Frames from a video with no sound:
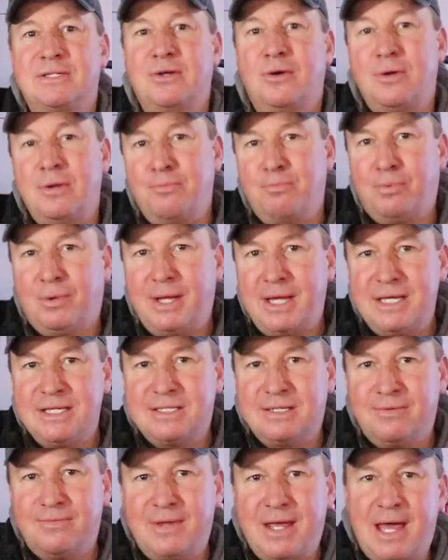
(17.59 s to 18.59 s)
So in
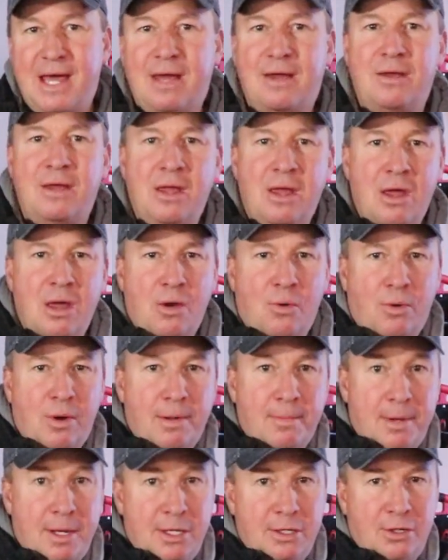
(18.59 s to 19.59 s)
place of that, what
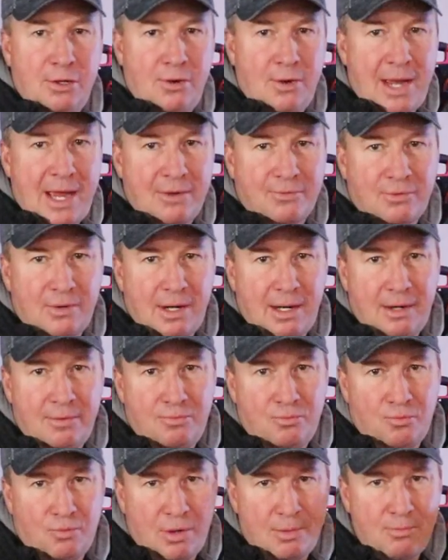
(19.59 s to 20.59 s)
I'm gonna do after I
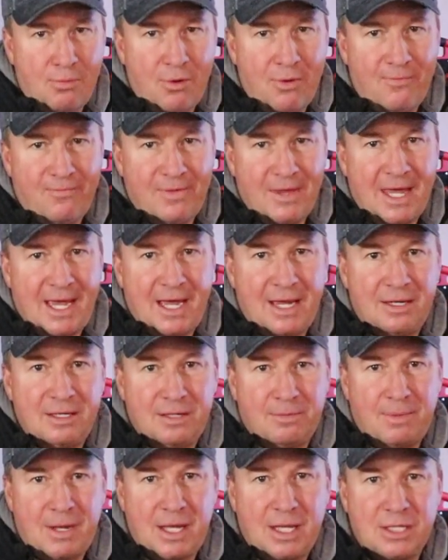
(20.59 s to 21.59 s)
remove that
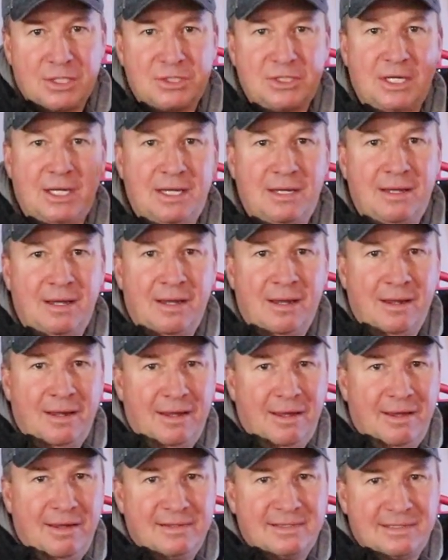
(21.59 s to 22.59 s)
and demolish it
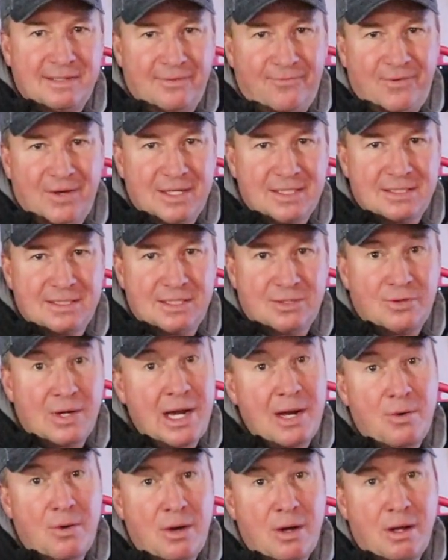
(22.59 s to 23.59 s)
is fix the
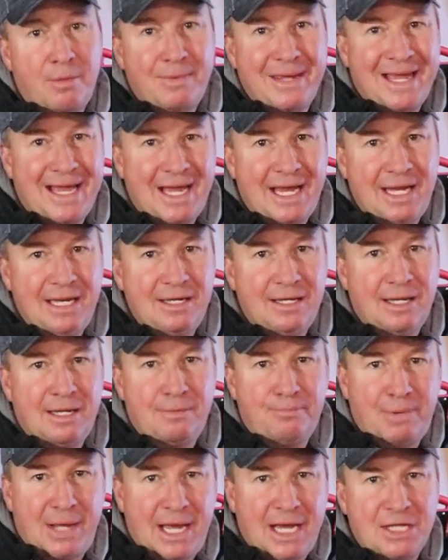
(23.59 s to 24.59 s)
drywall behind
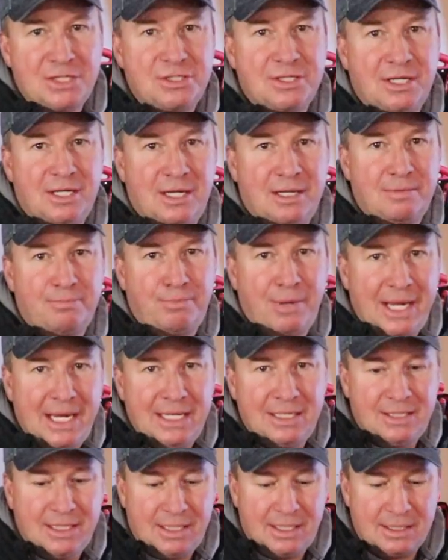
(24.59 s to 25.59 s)
it, patch it,
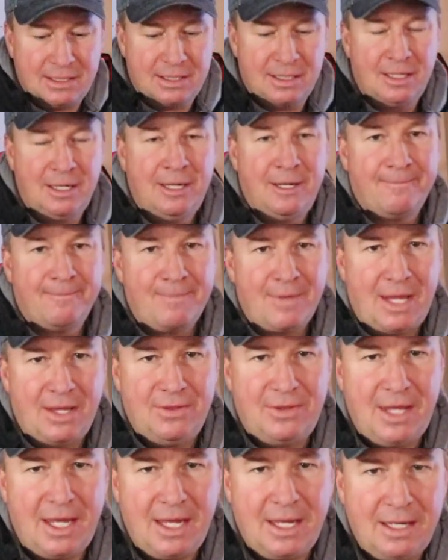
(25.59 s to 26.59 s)
paint it,
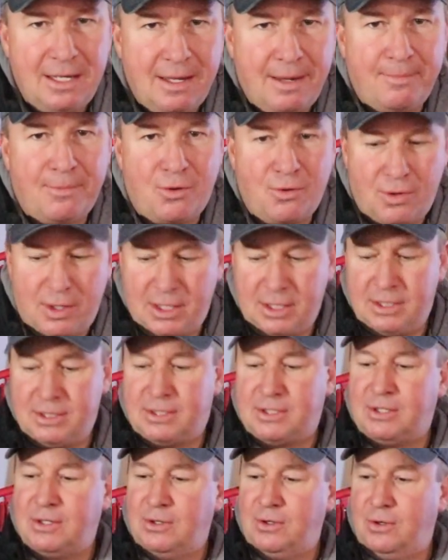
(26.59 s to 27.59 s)
and then I'm
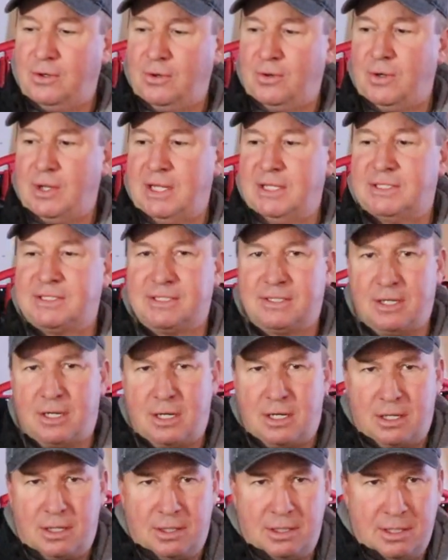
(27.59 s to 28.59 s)
going to
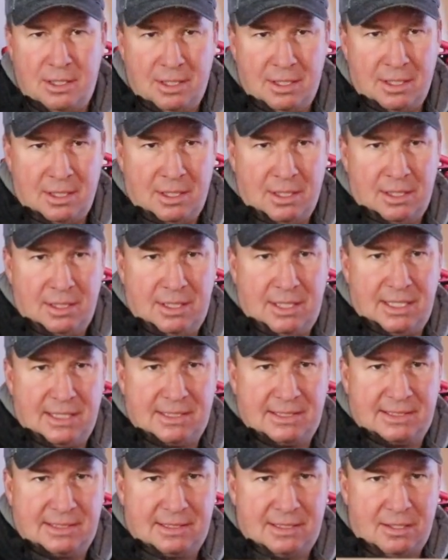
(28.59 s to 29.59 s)
install
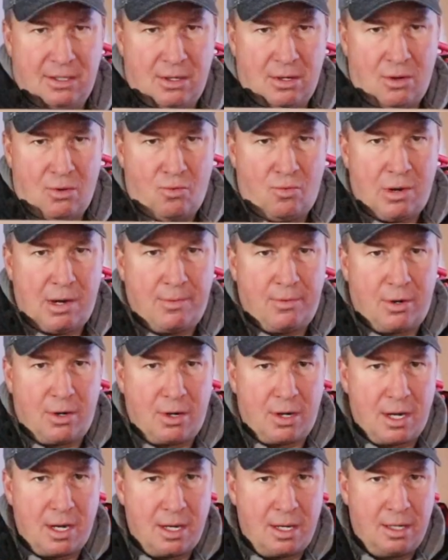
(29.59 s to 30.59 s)
this
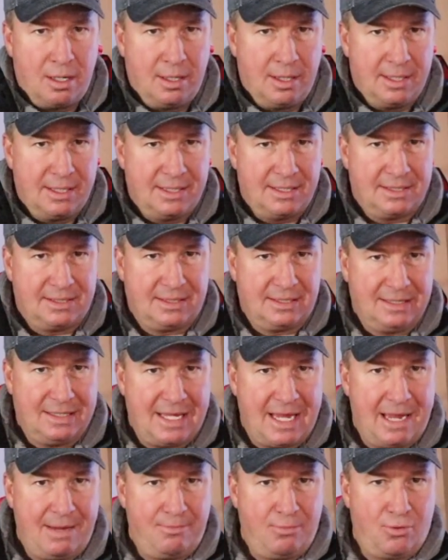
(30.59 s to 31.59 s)
Weaber
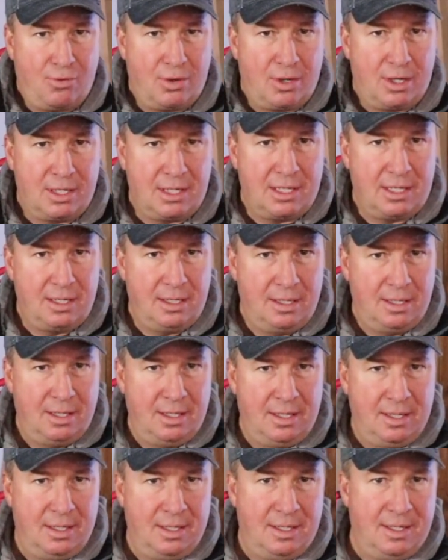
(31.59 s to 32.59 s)
slat board
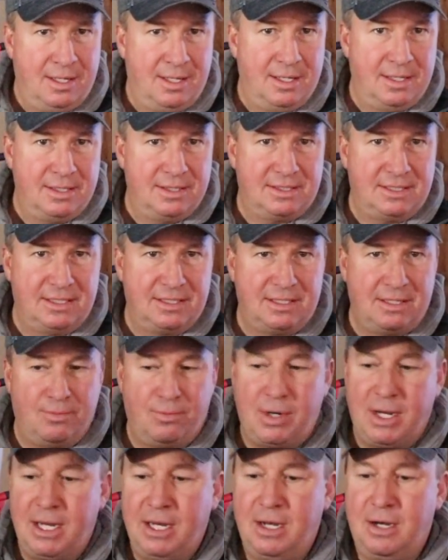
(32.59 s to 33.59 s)

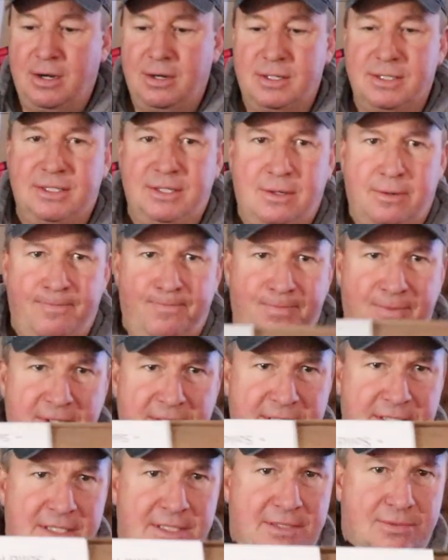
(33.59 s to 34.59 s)
system right here. So
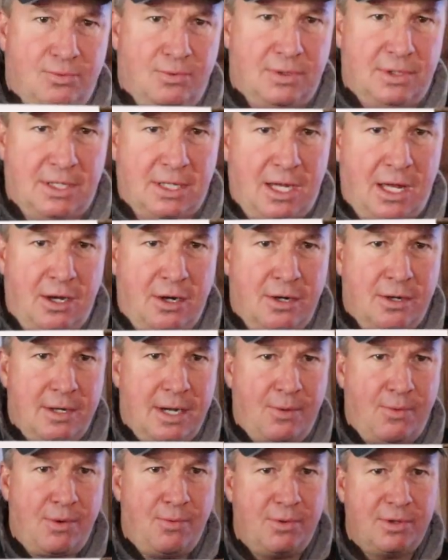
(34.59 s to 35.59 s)
this is the color,
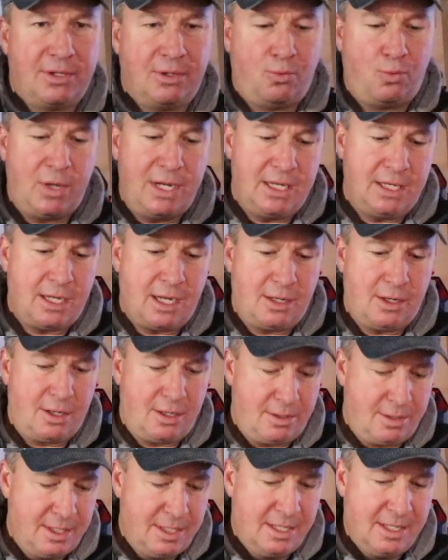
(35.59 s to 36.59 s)
I went with the wheat
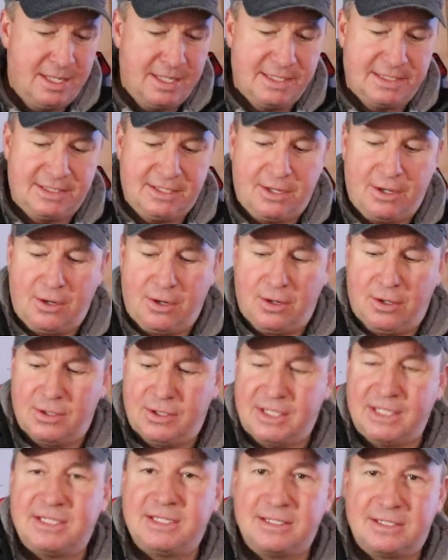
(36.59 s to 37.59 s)
color. So
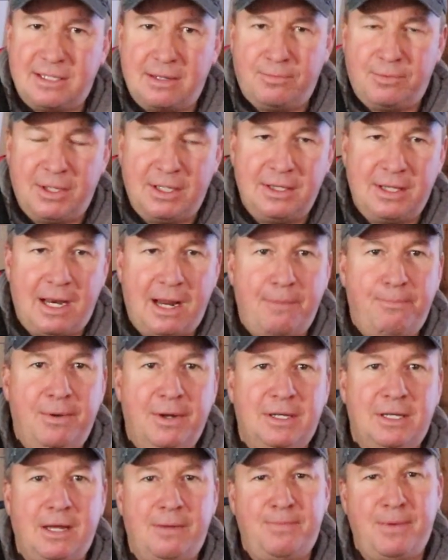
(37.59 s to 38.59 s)
this is something that I
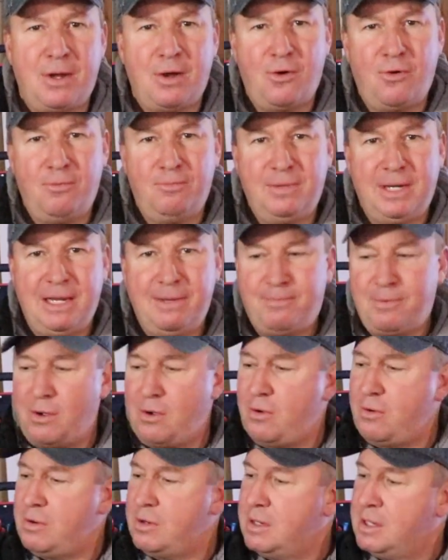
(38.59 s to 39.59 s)
picked up at Home
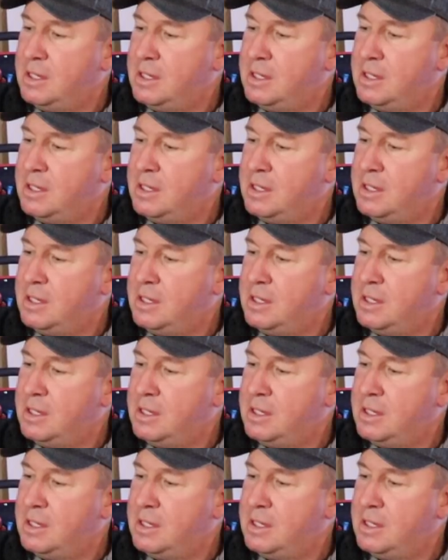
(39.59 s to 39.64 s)
Depot.